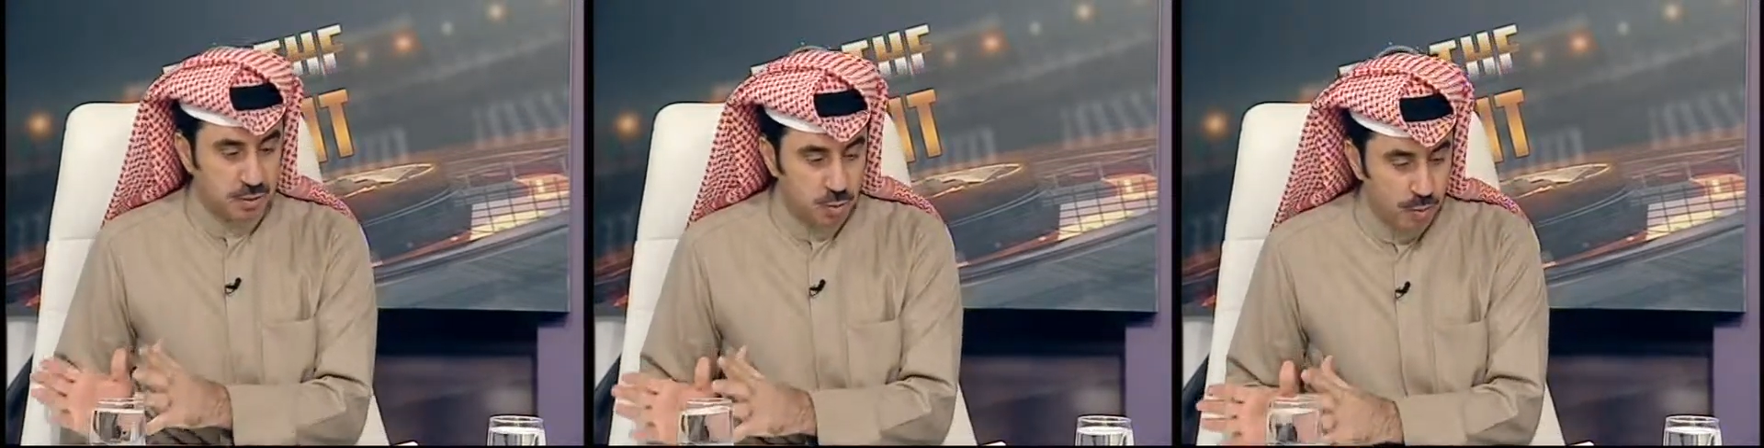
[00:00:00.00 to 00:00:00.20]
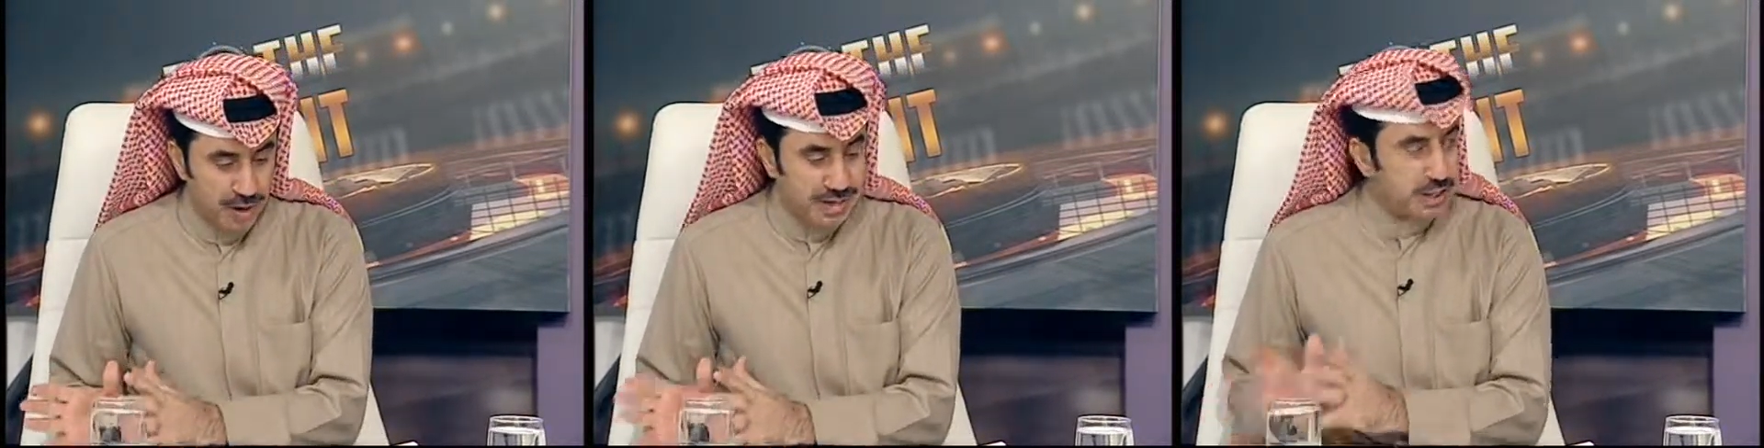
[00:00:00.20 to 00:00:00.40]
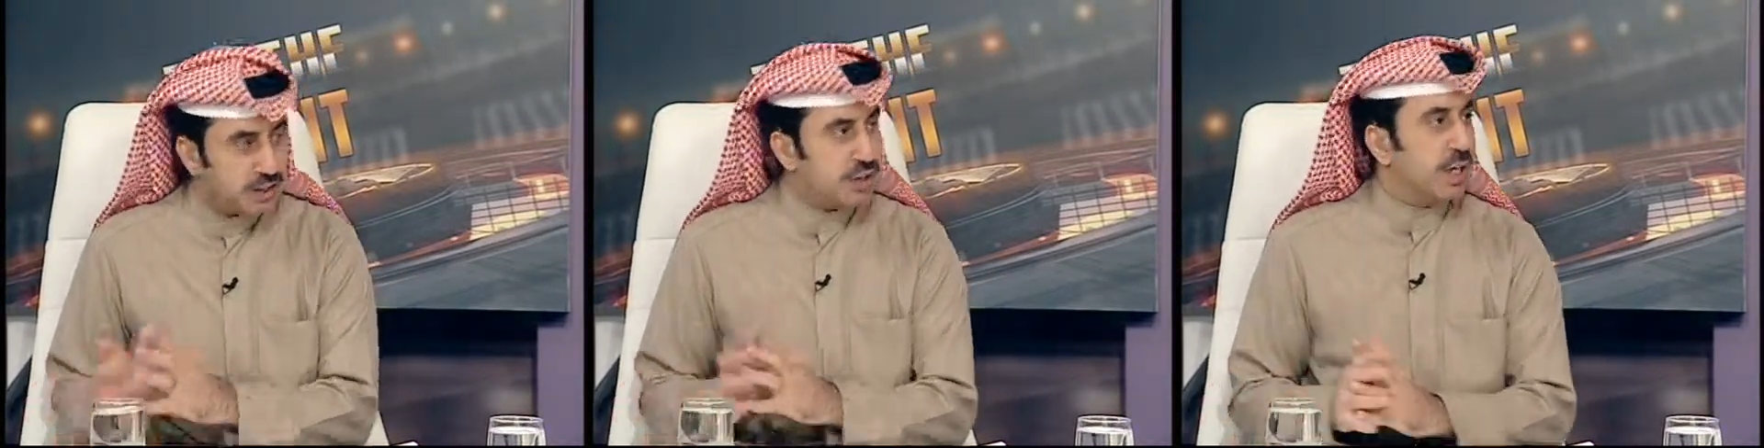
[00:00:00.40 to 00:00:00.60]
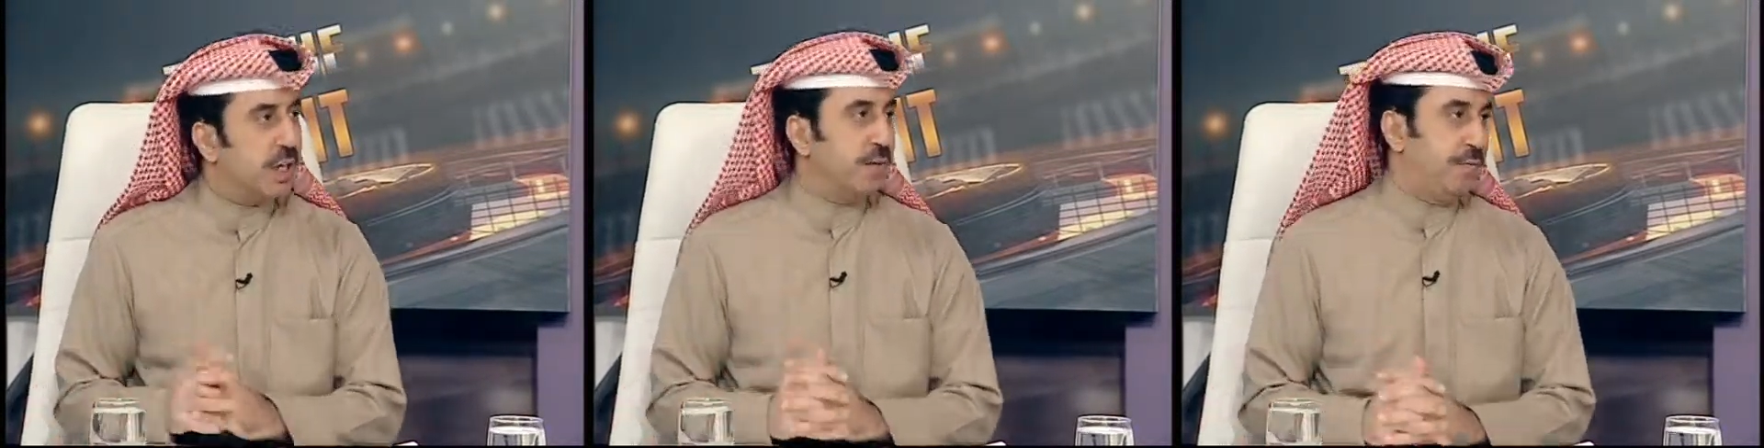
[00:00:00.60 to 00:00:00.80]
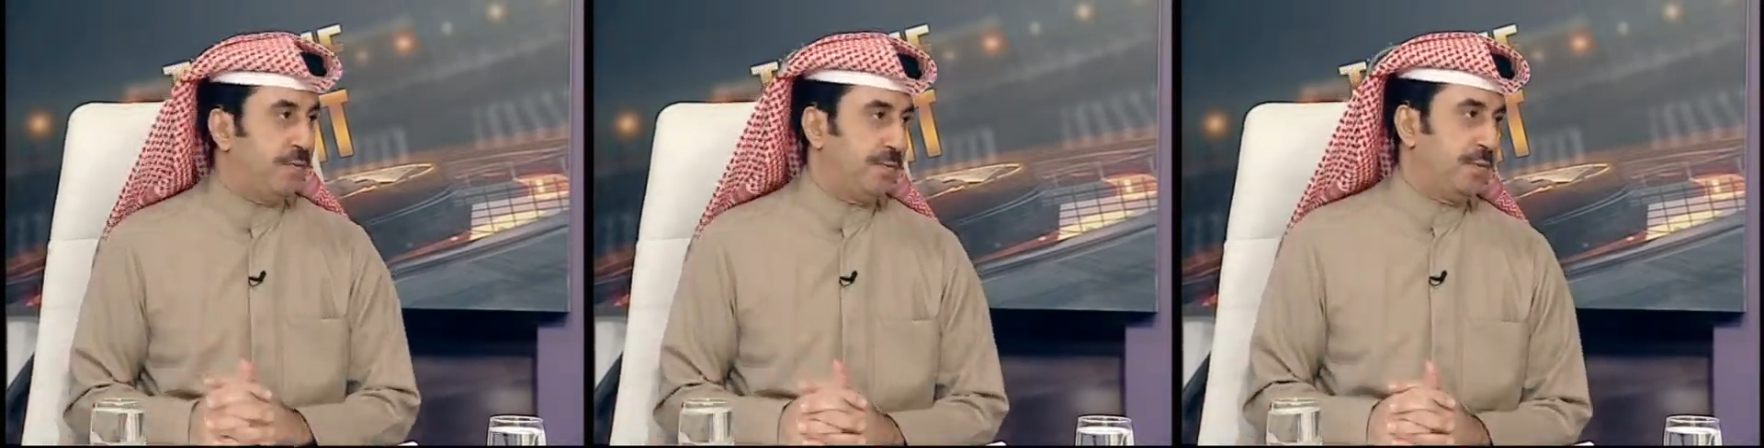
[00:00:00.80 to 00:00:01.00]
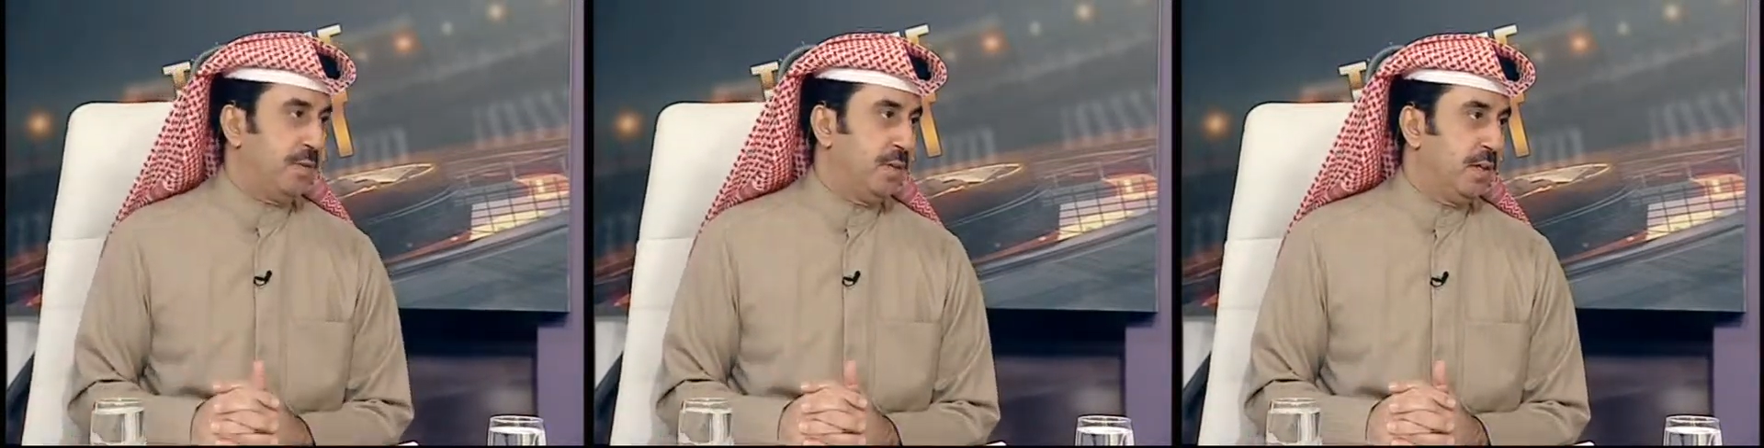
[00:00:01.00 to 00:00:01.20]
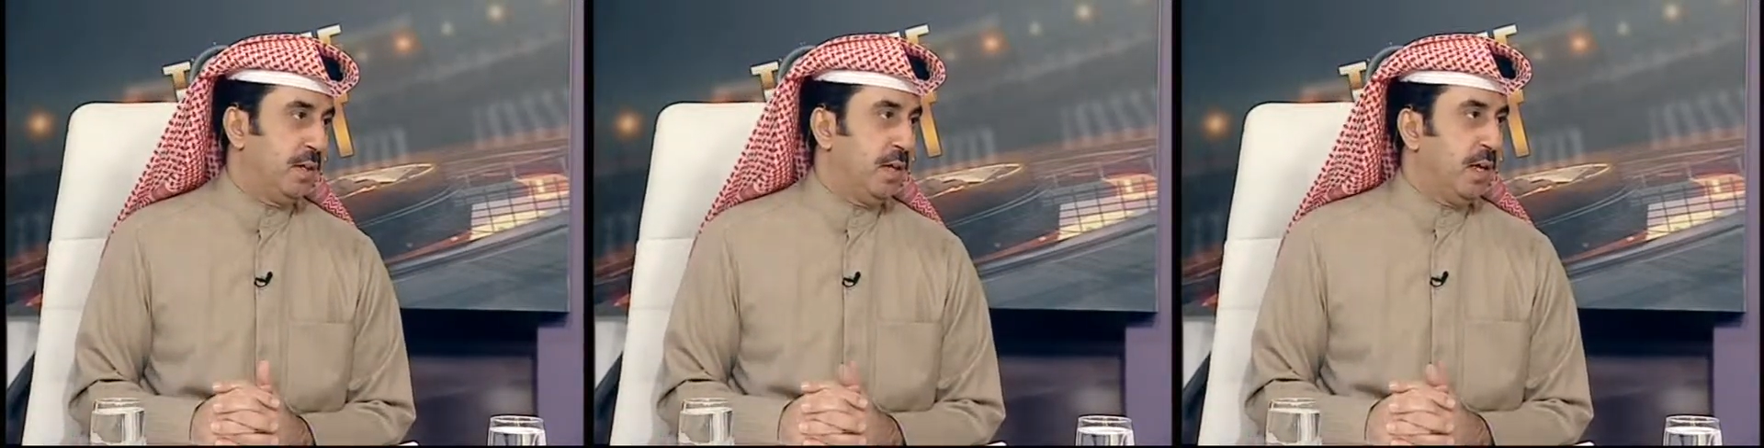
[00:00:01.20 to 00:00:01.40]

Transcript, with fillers: kuwait itself yep